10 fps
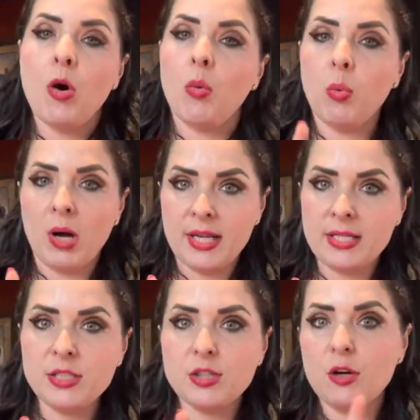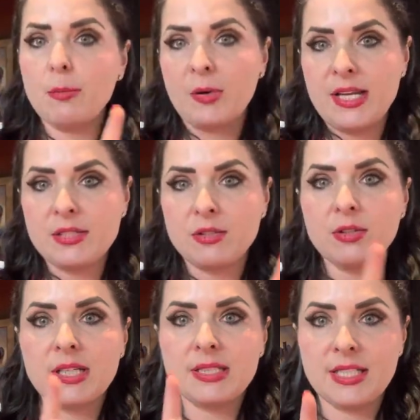1 is your appraisal
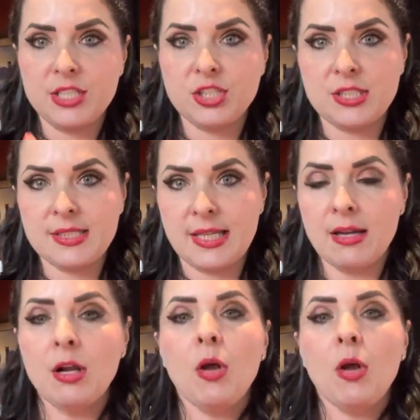contingency.